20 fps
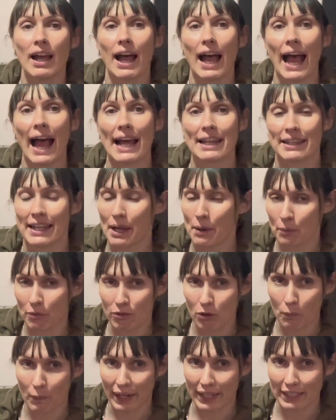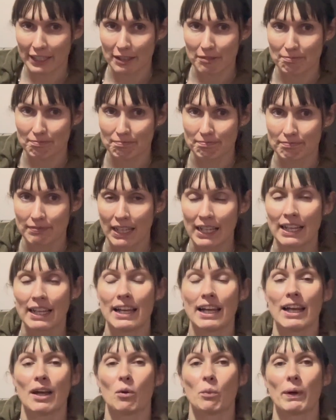and they were awake.
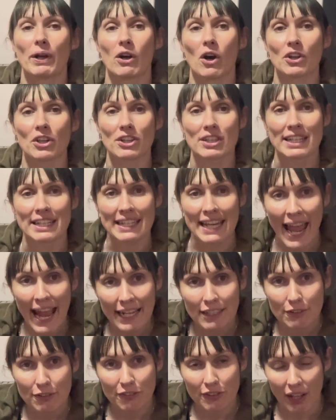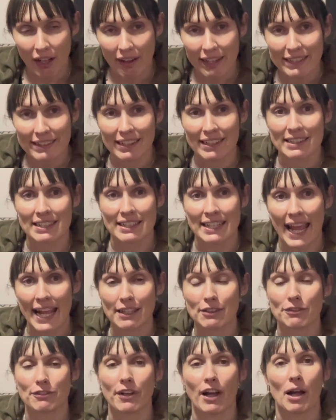We got on the next flight, and the
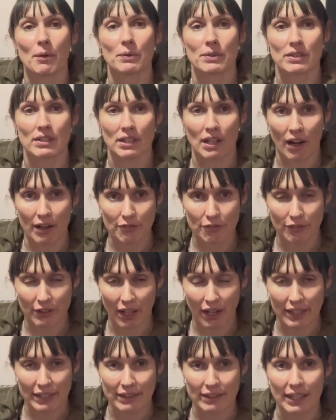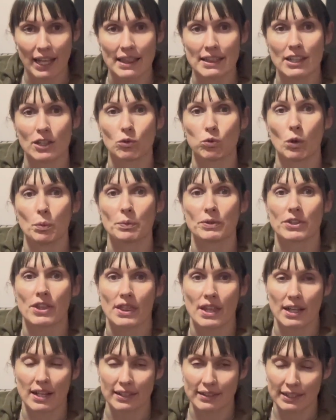next flight was a night flight, and this one was
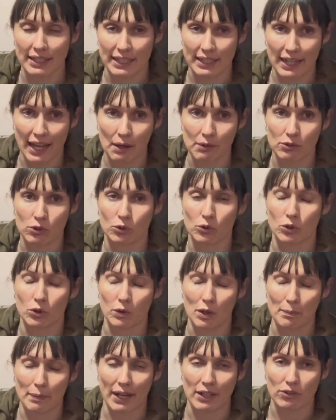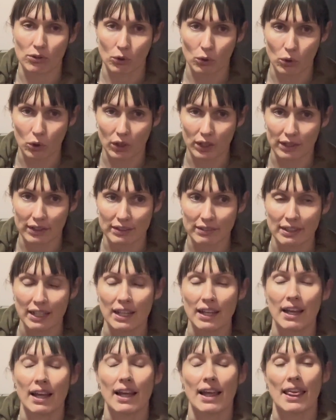13 hours all the way back to Auckland.
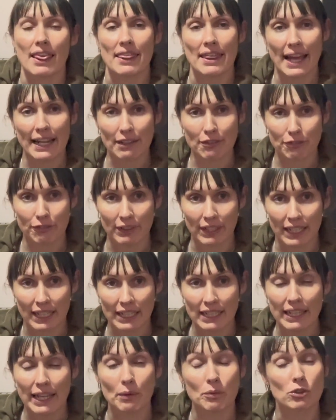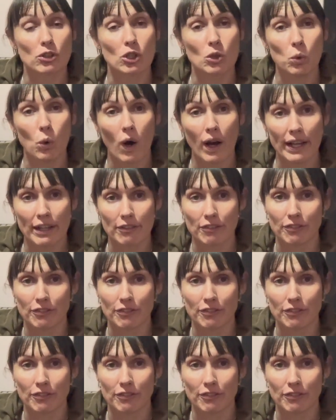Thankfully, it was a quiet